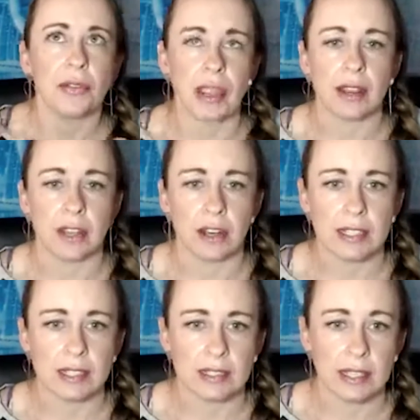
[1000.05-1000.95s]
There
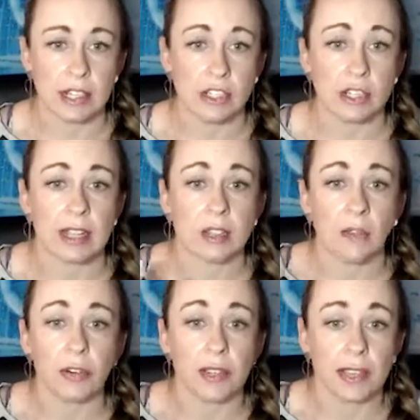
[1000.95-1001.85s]
is this addition that
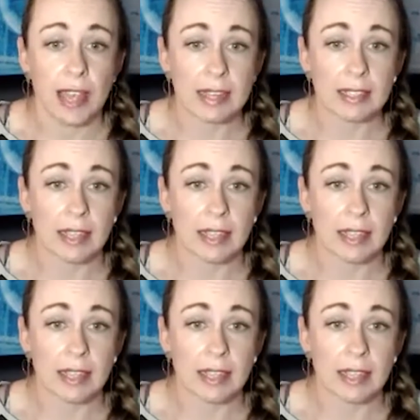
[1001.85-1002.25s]
don't forget to